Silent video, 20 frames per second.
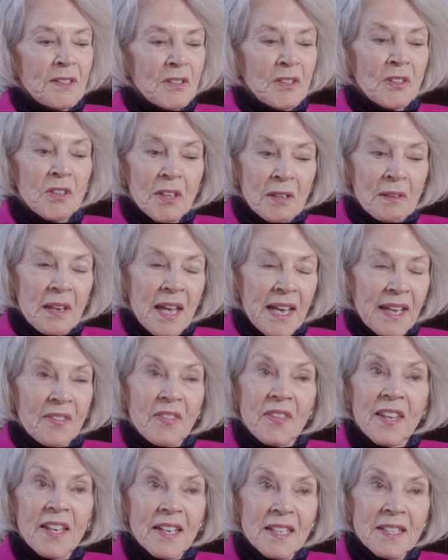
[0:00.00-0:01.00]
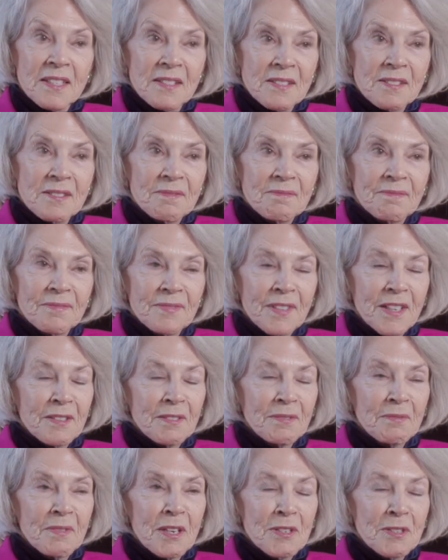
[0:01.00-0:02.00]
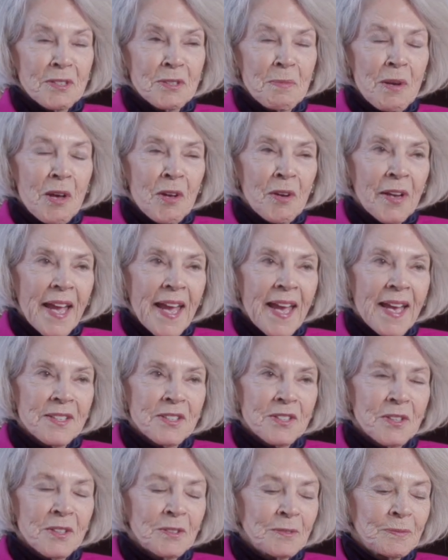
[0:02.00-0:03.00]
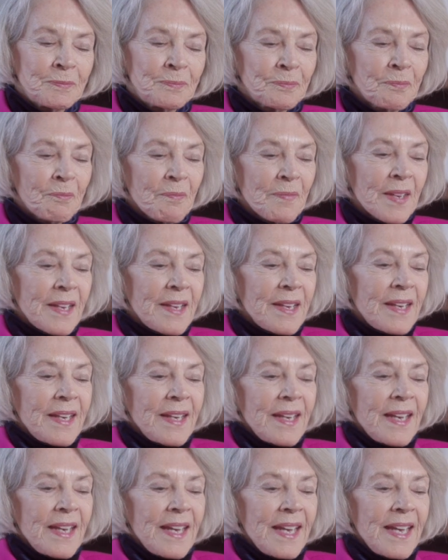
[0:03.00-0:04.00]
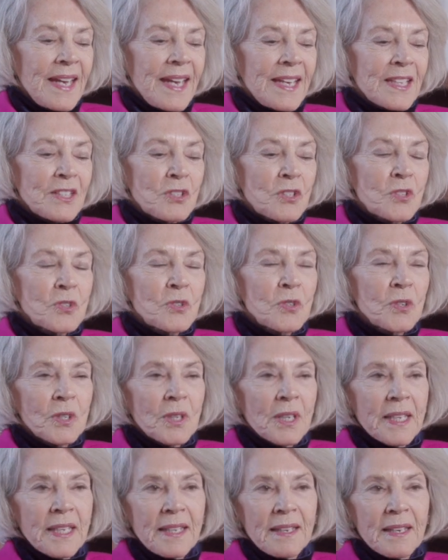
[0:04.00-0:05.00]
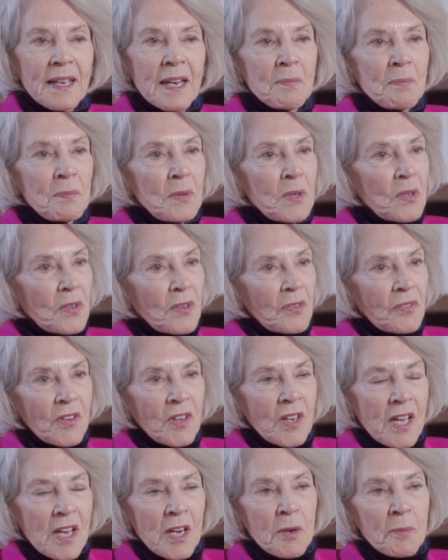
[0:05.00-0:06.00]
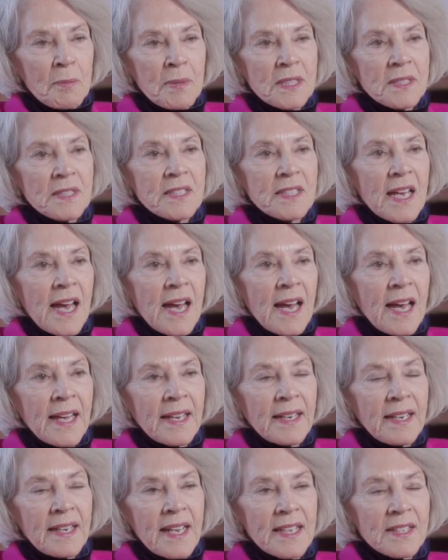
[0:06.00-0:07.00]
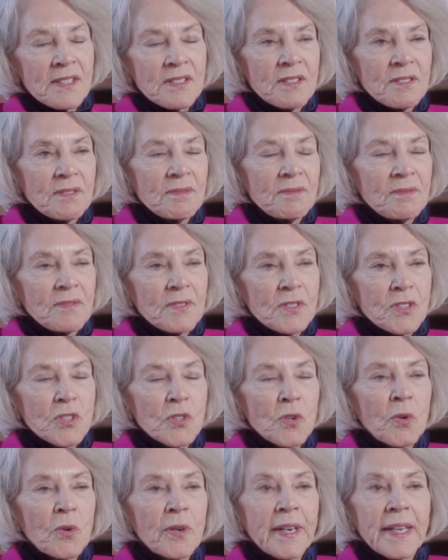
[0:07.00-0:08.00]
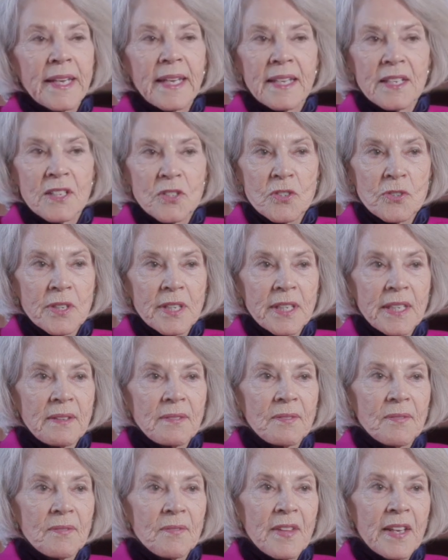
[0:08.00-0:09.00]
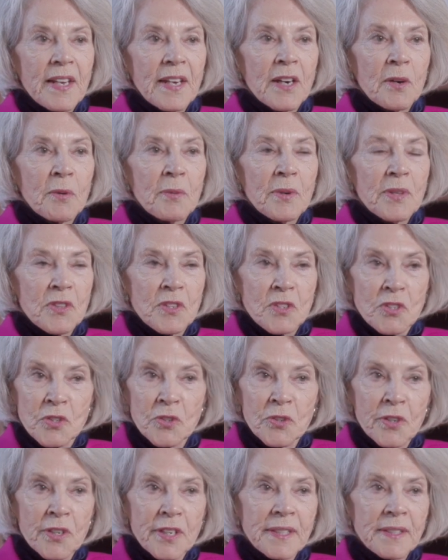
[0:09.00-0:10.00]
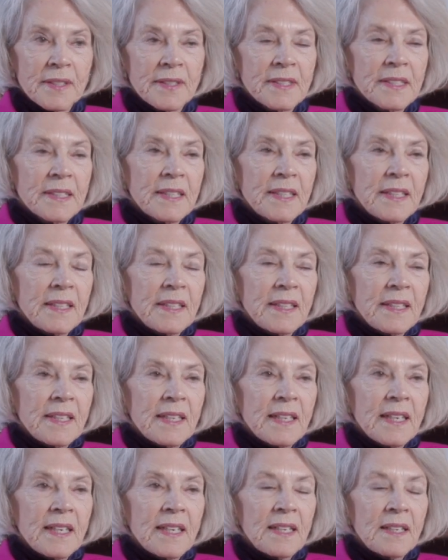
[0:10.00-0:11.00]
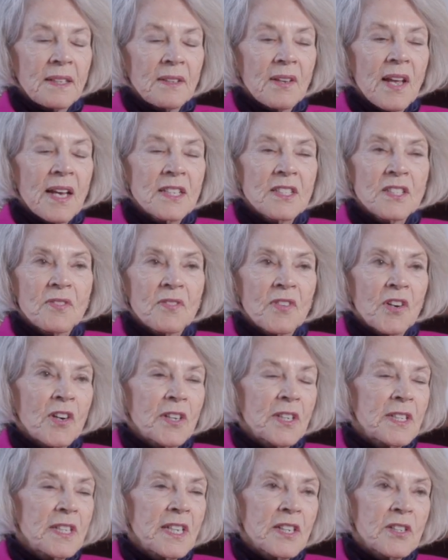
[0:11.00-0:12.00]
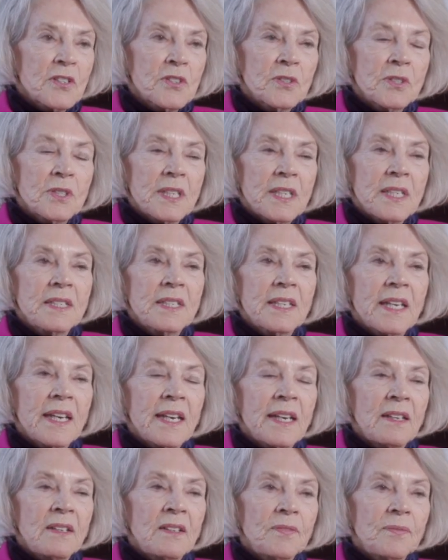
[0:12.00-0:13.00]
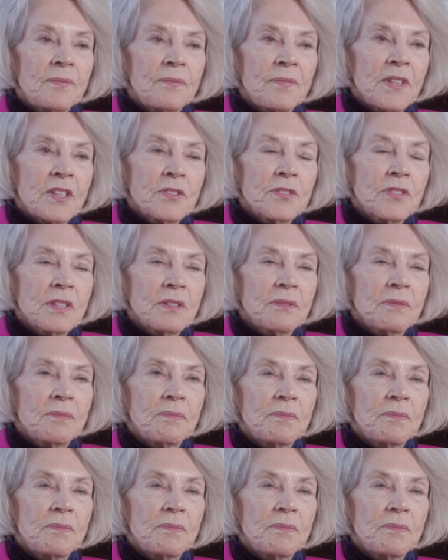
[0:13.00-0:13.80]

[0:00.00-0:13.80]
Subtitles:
look like this, a small castle. It's truly a beautiful home inside. It has a soaring entry there with the turret, lots of architectural detail. There's a